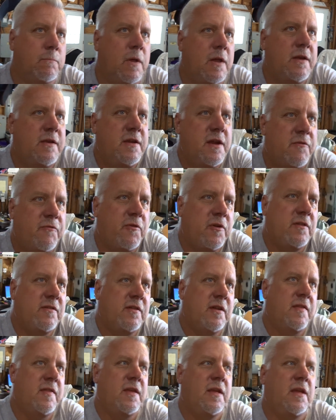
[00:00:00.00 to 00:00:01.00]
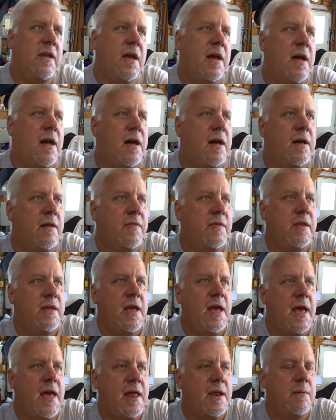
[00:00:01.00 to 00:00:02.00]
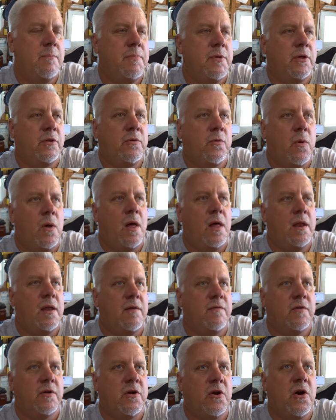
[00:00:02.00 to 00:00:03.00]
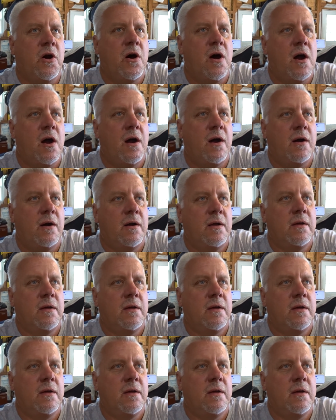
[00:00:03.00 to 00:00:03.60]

difference in the end build quality of a car,